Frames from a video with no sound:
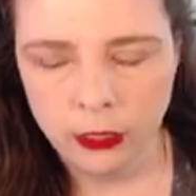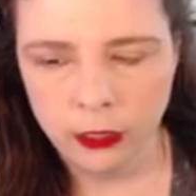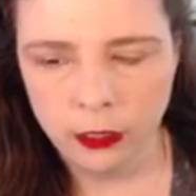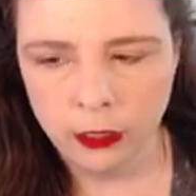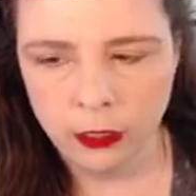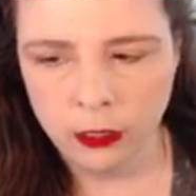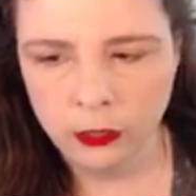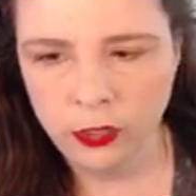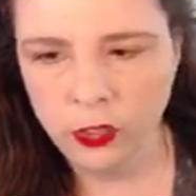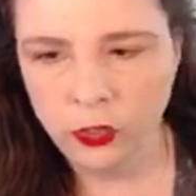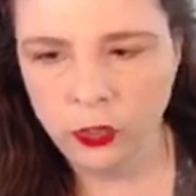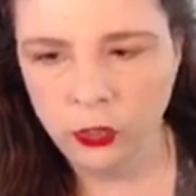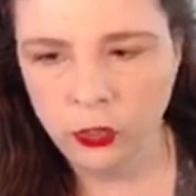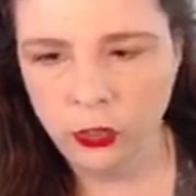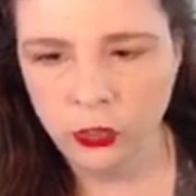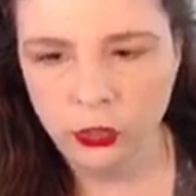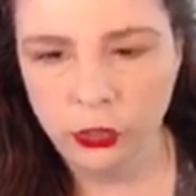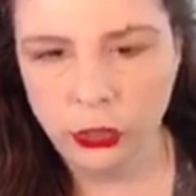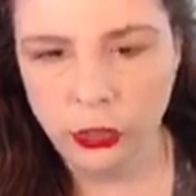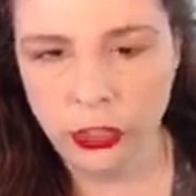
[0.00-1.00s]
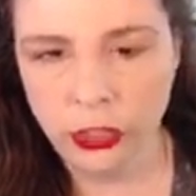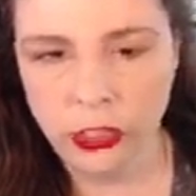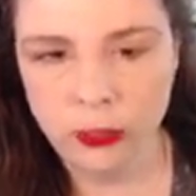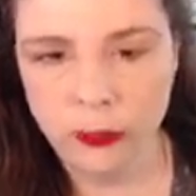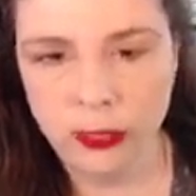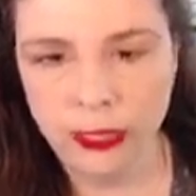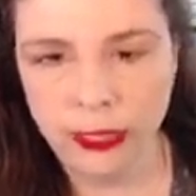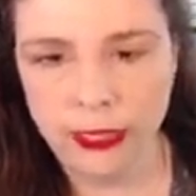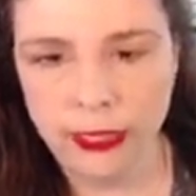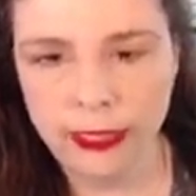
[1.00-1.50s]
on stream
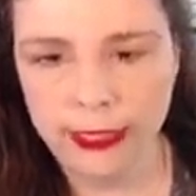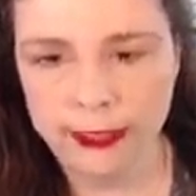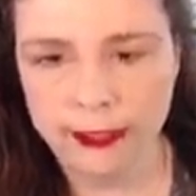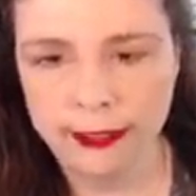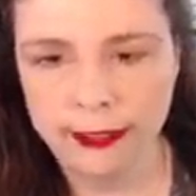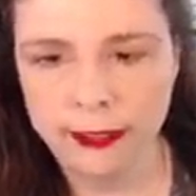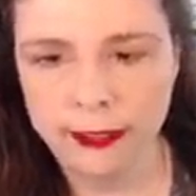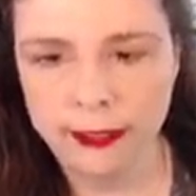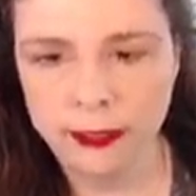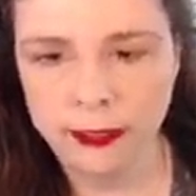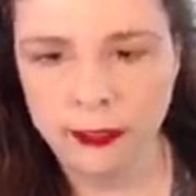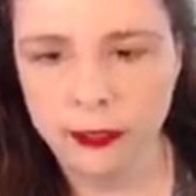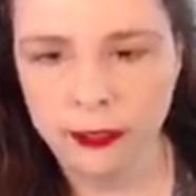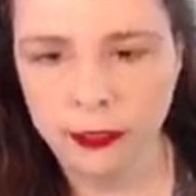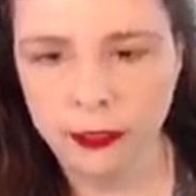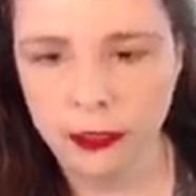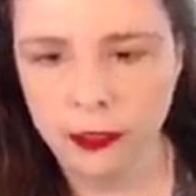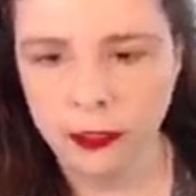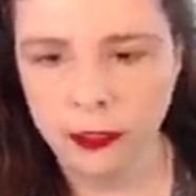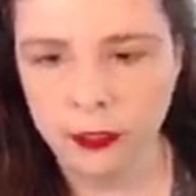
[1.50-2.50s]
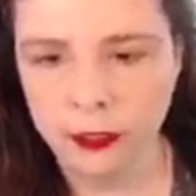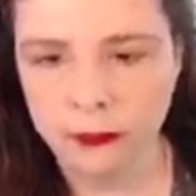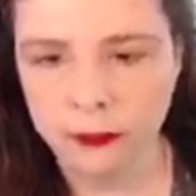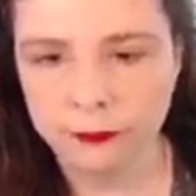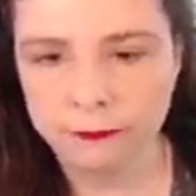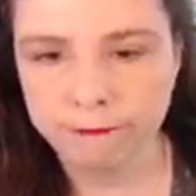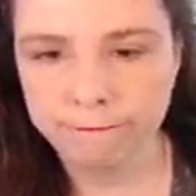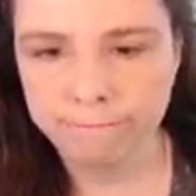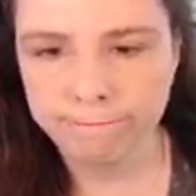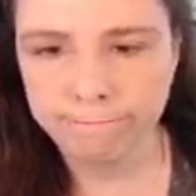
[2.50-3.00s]
and um,
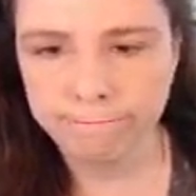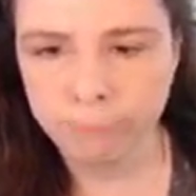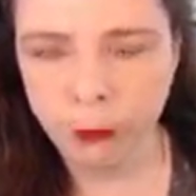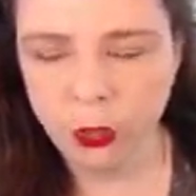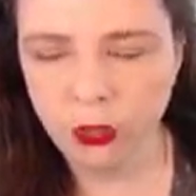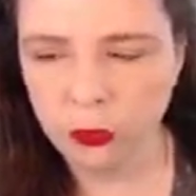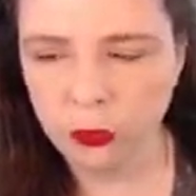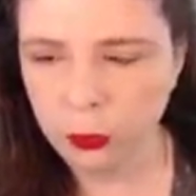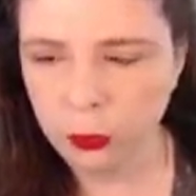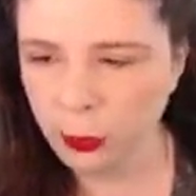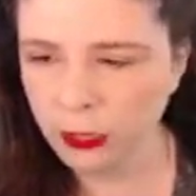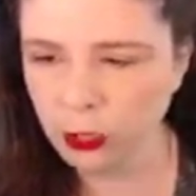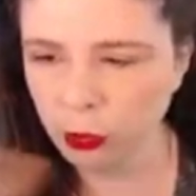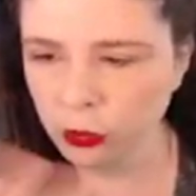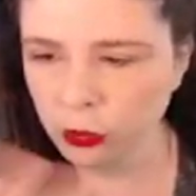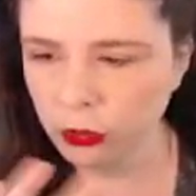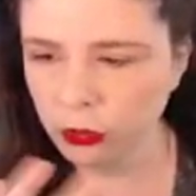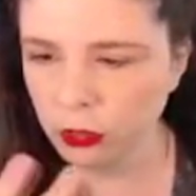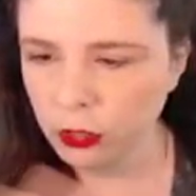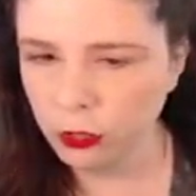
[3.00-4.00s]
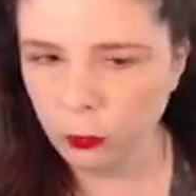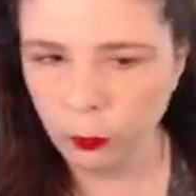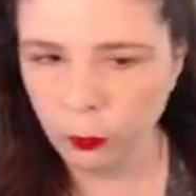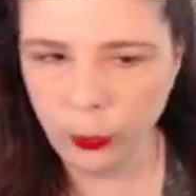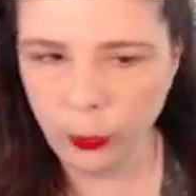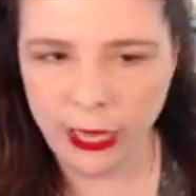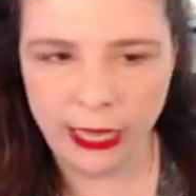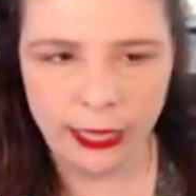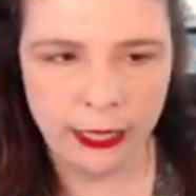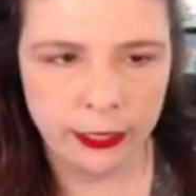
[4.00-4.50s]
with a special, you know,
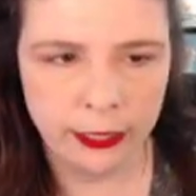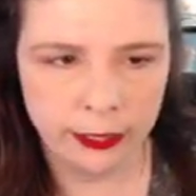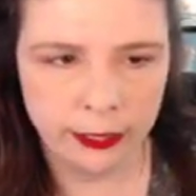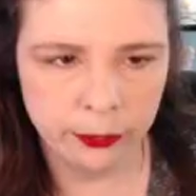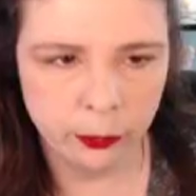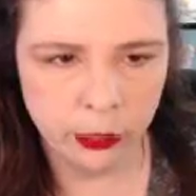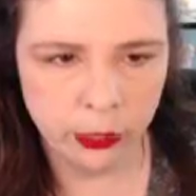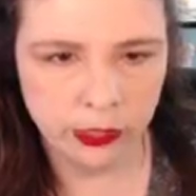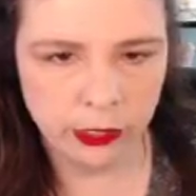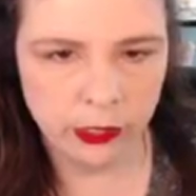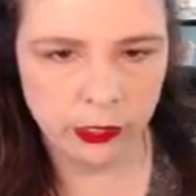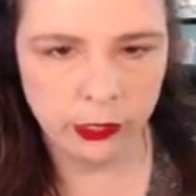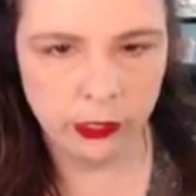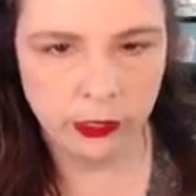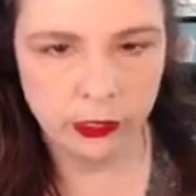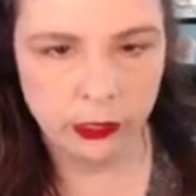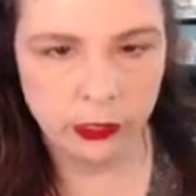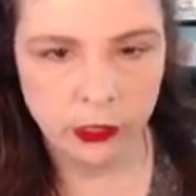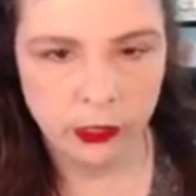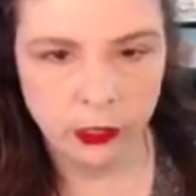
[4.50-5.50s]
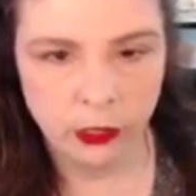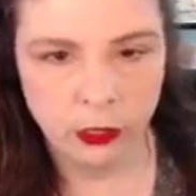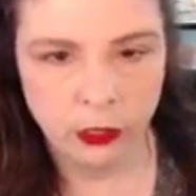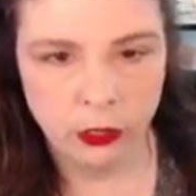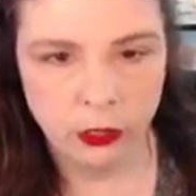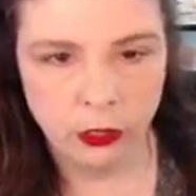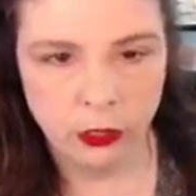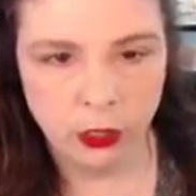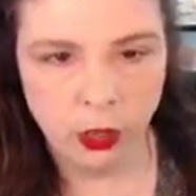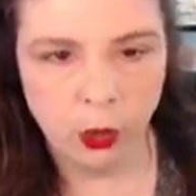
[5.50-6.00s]
pad and whatnot.
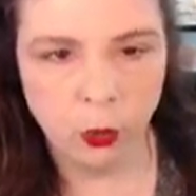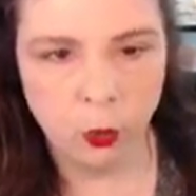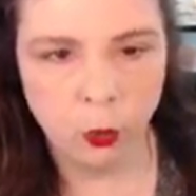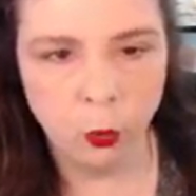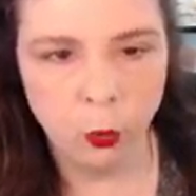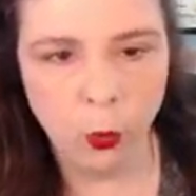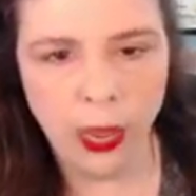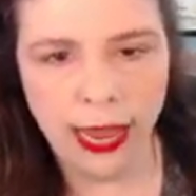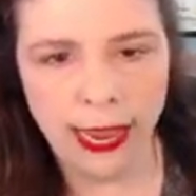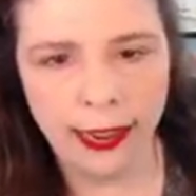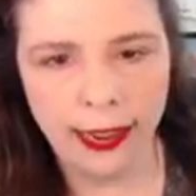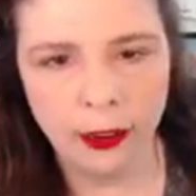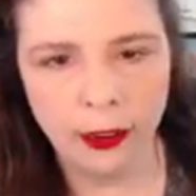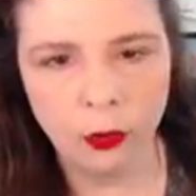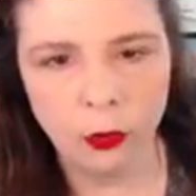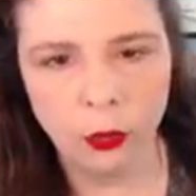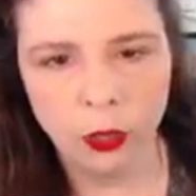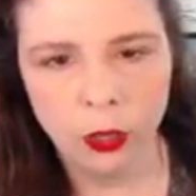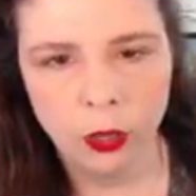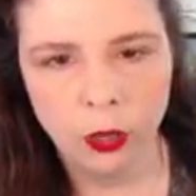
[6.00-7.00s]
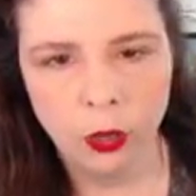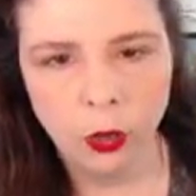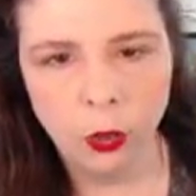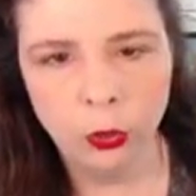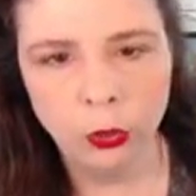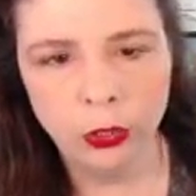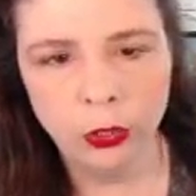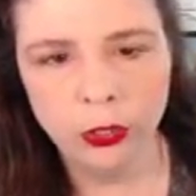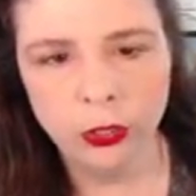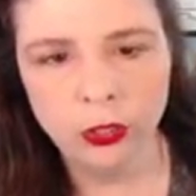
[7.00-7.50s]
Oh, wow!
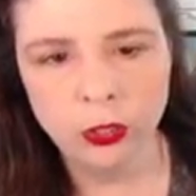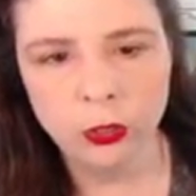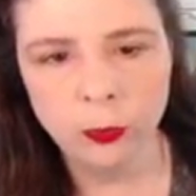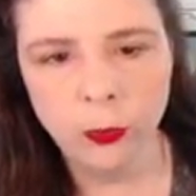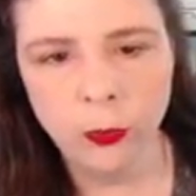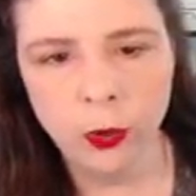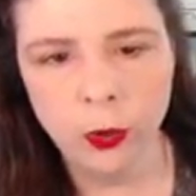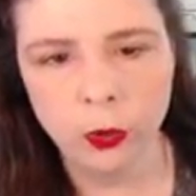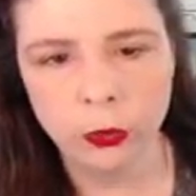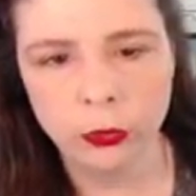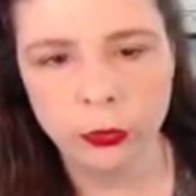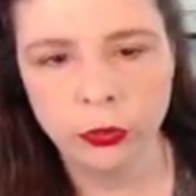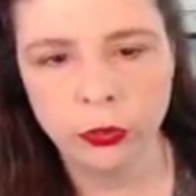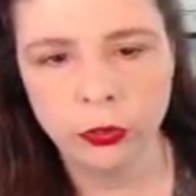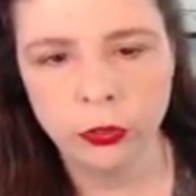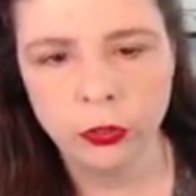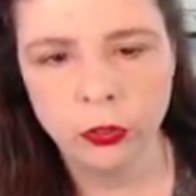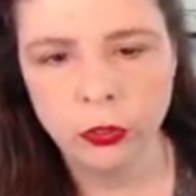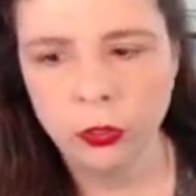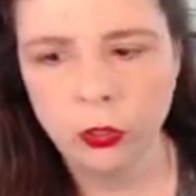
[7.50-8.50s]
Holy smokes!